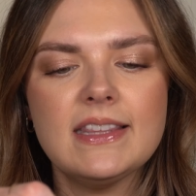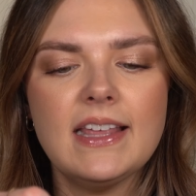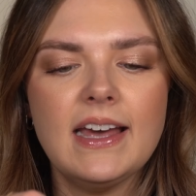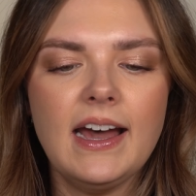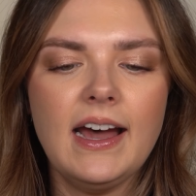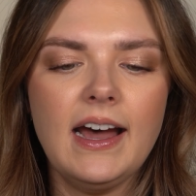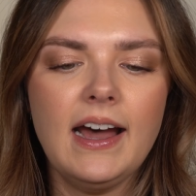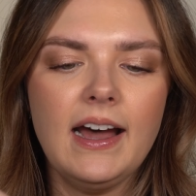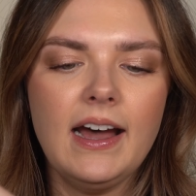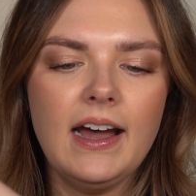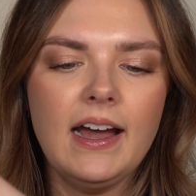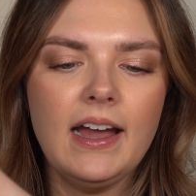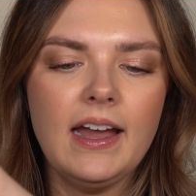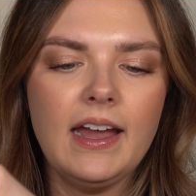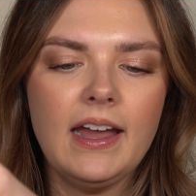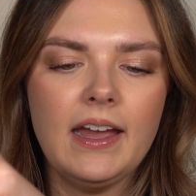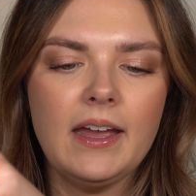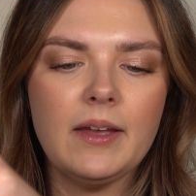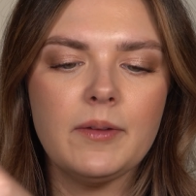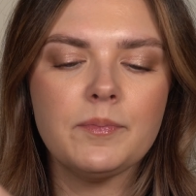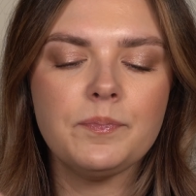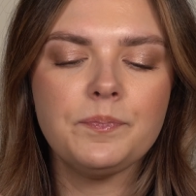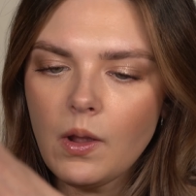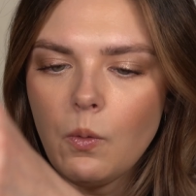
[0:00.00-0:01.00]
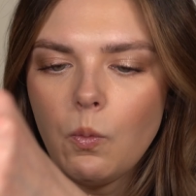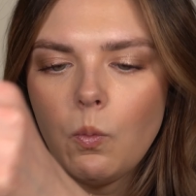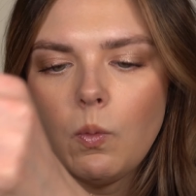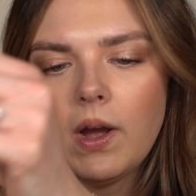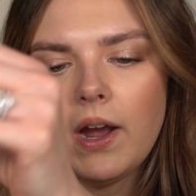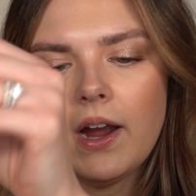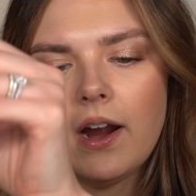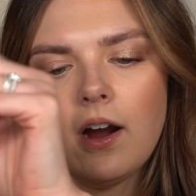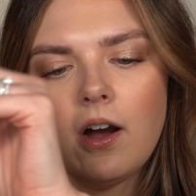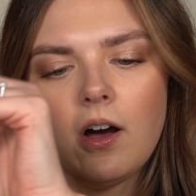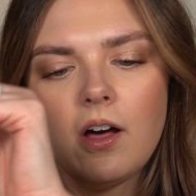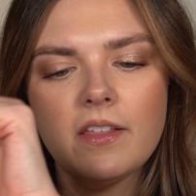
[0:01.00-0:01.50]
that I
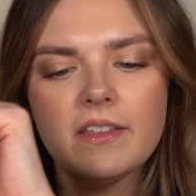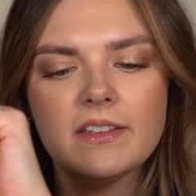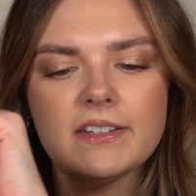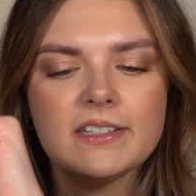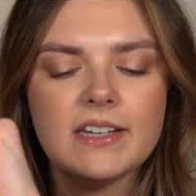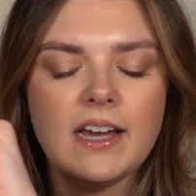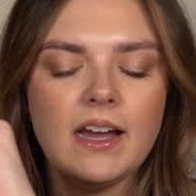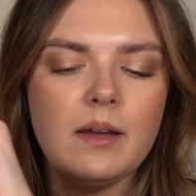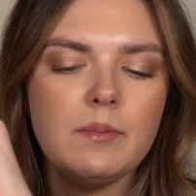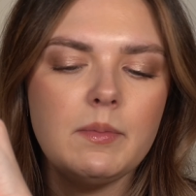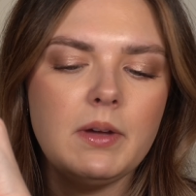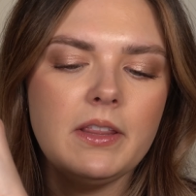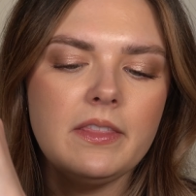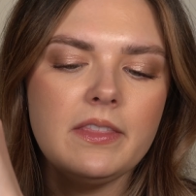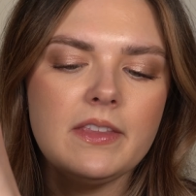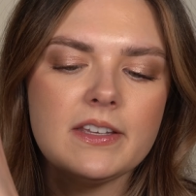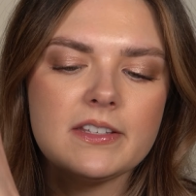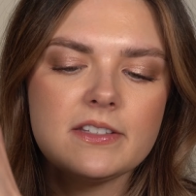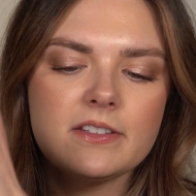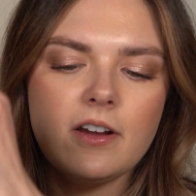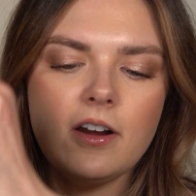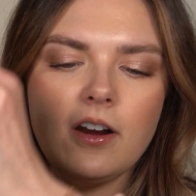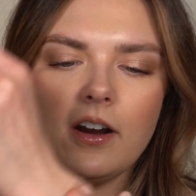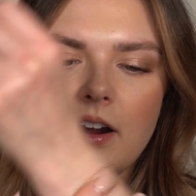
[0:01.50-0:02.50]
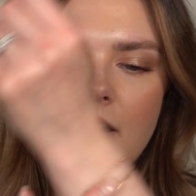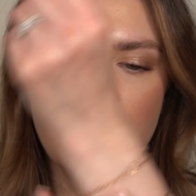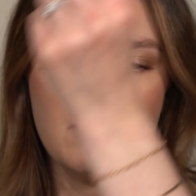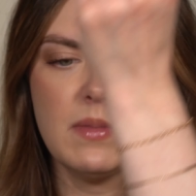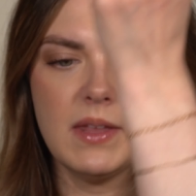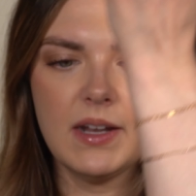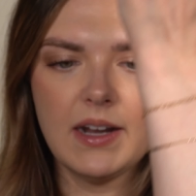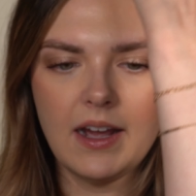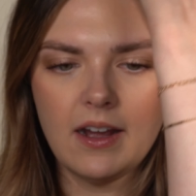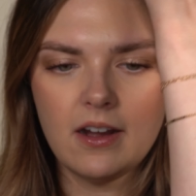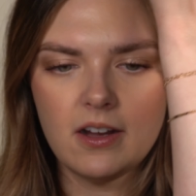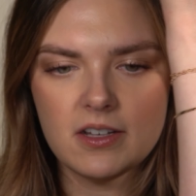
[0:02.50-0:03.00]
wear all the time on this arm
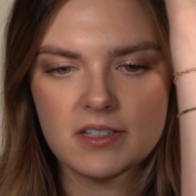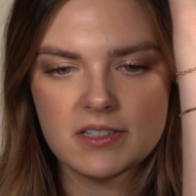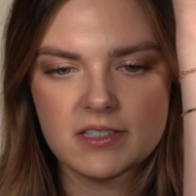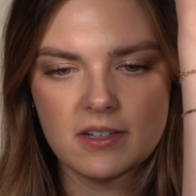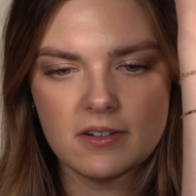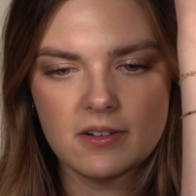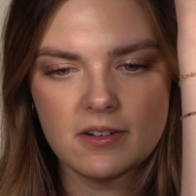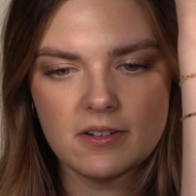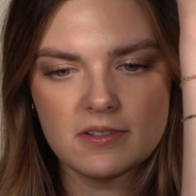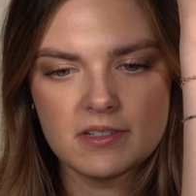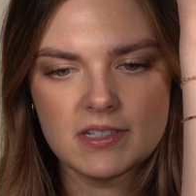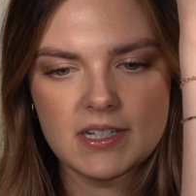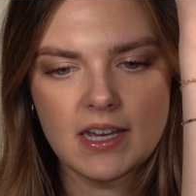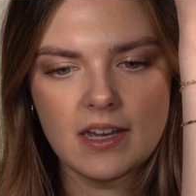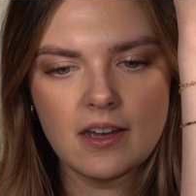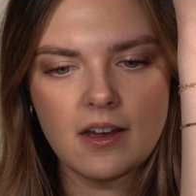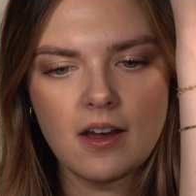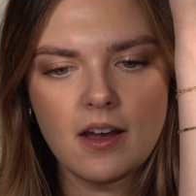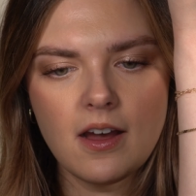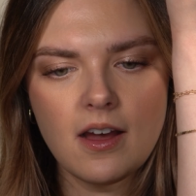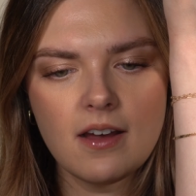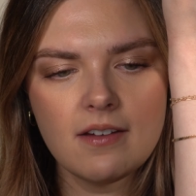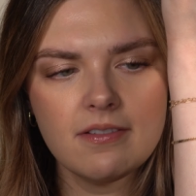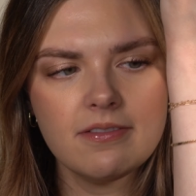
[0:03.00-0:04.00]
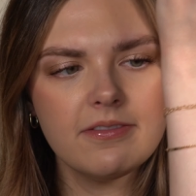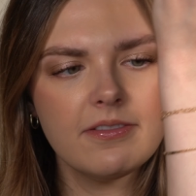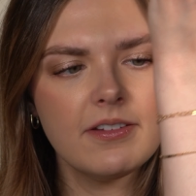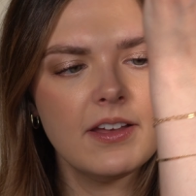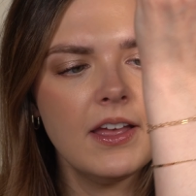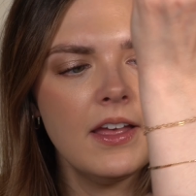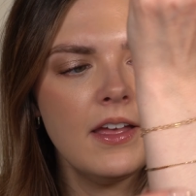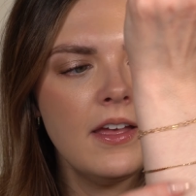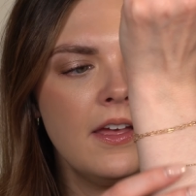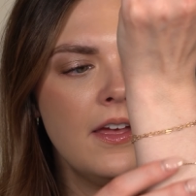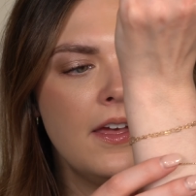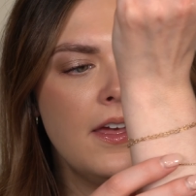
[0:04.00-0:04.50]
that I also don't take off.
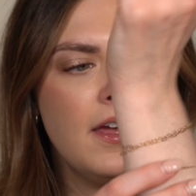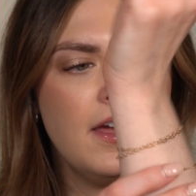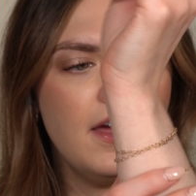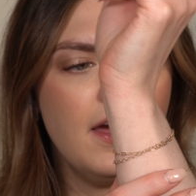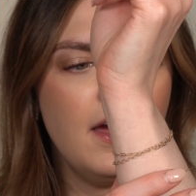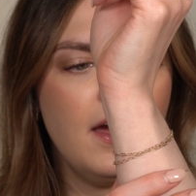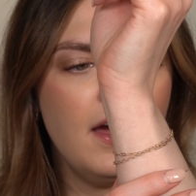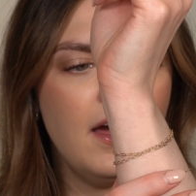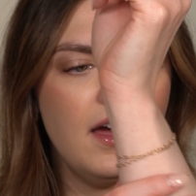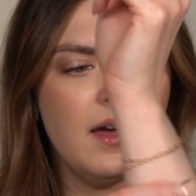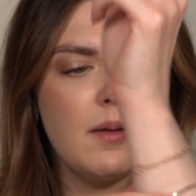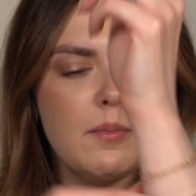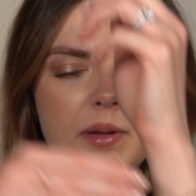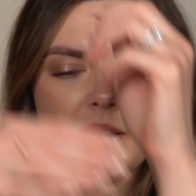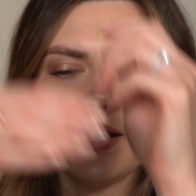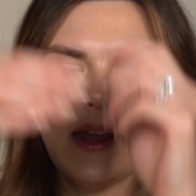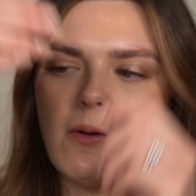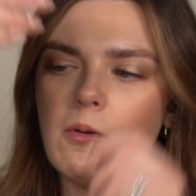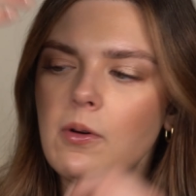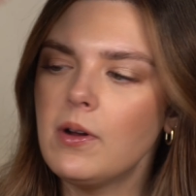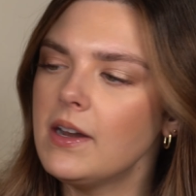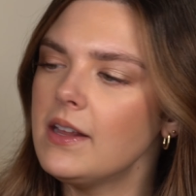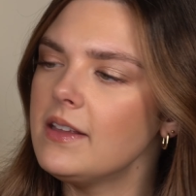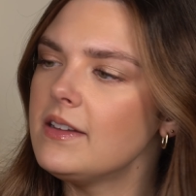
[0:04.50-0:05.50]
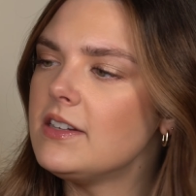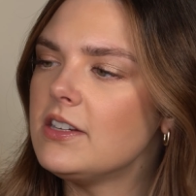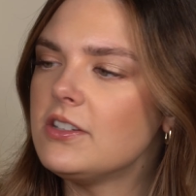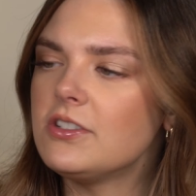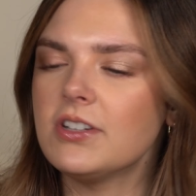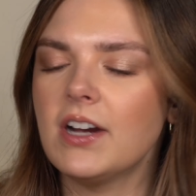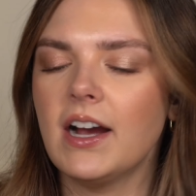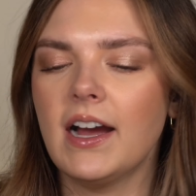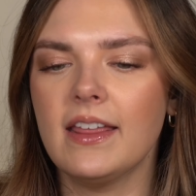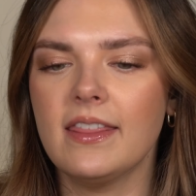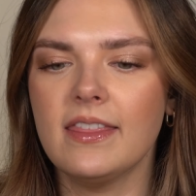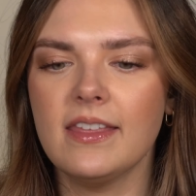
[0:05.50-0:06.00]
Um, but I wanted to
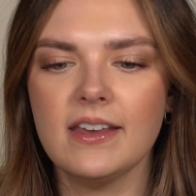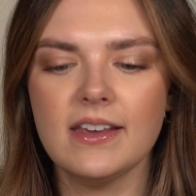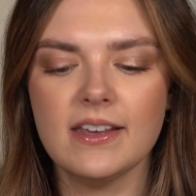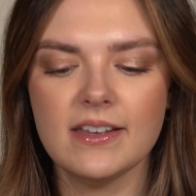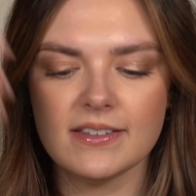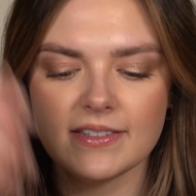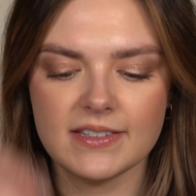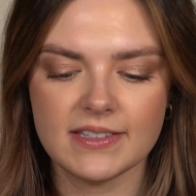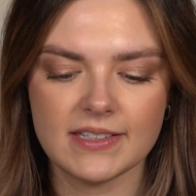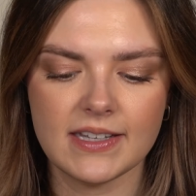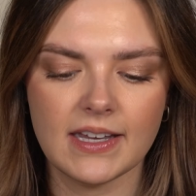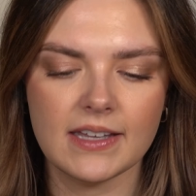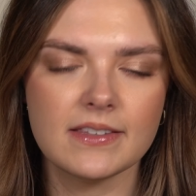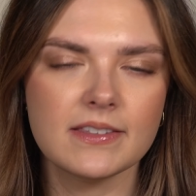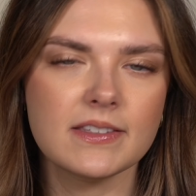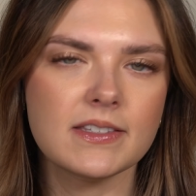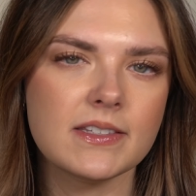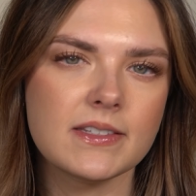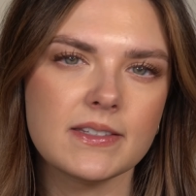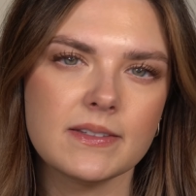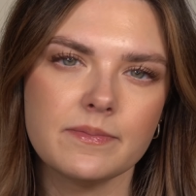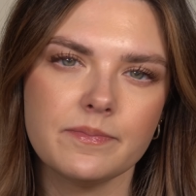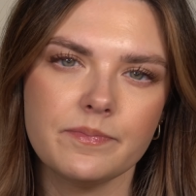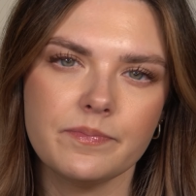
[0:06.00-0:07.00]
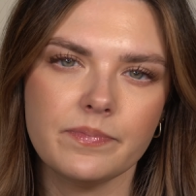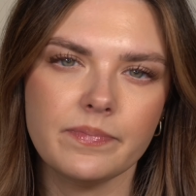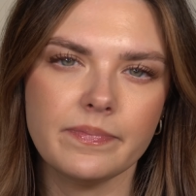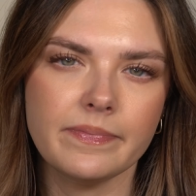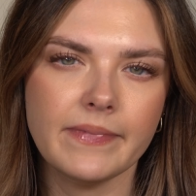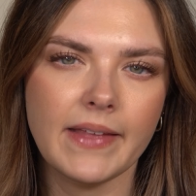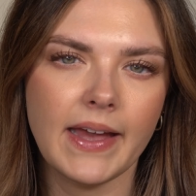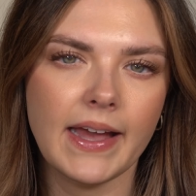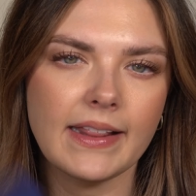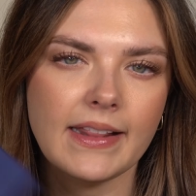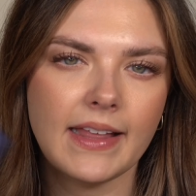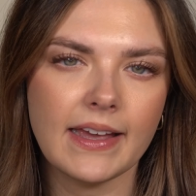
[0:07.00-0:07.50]
try these since
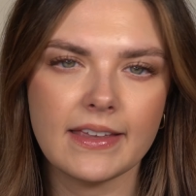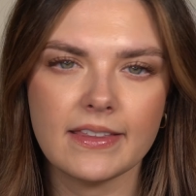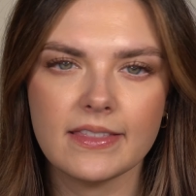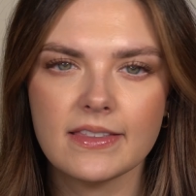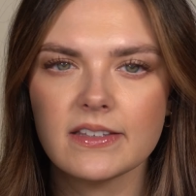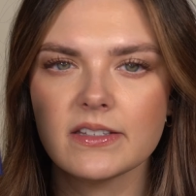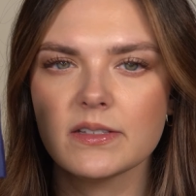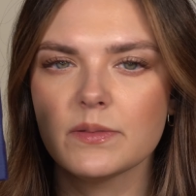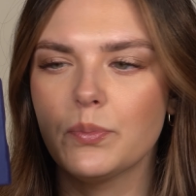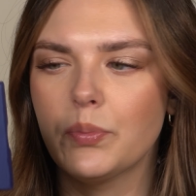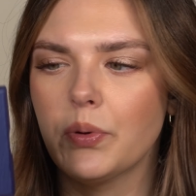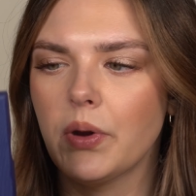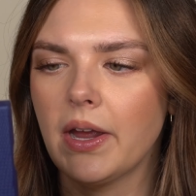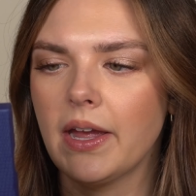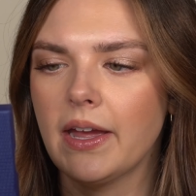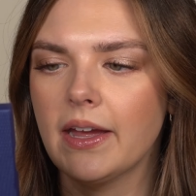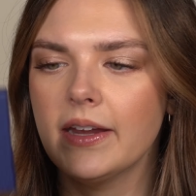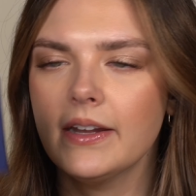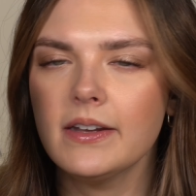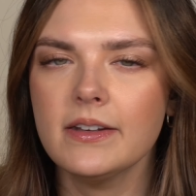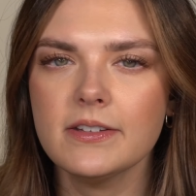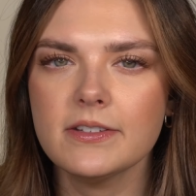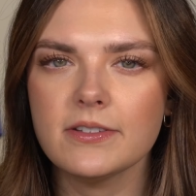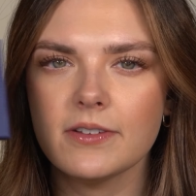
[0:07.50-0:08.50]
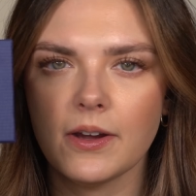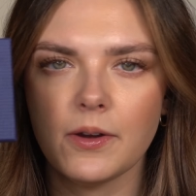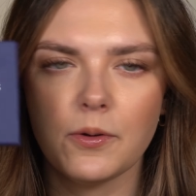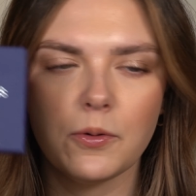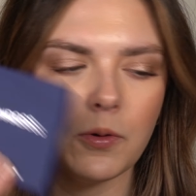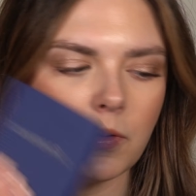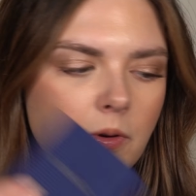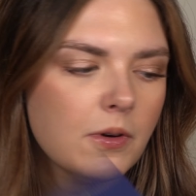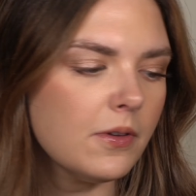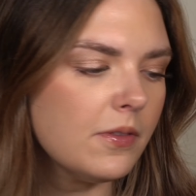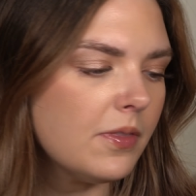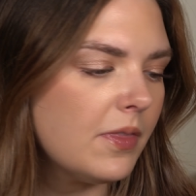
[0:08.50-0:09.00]
I like this brand, so I
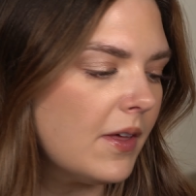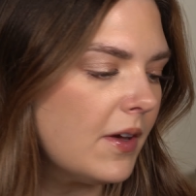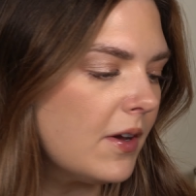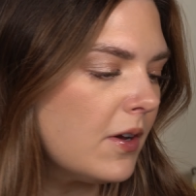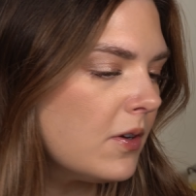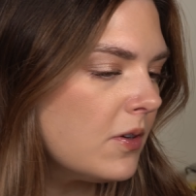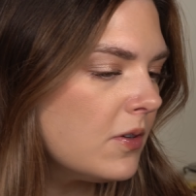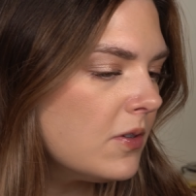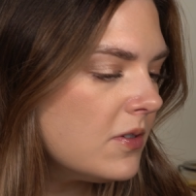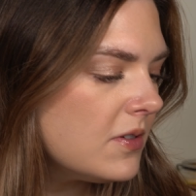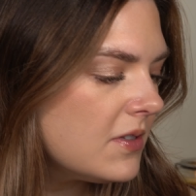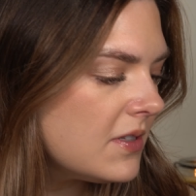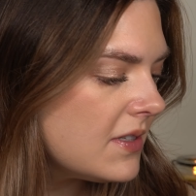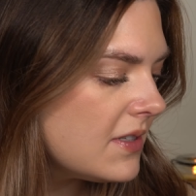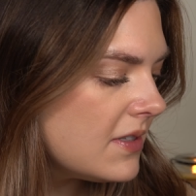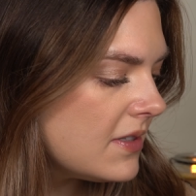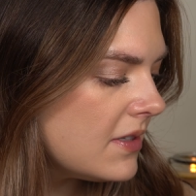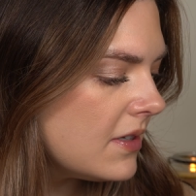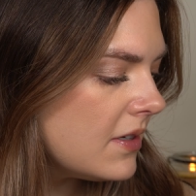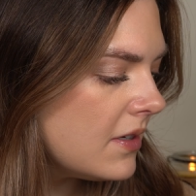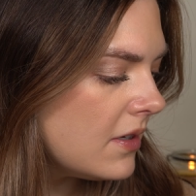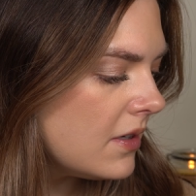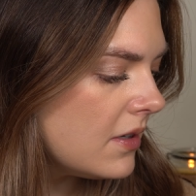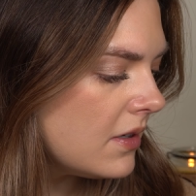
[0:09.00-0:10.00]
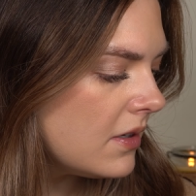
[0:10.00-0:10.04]
ordered those.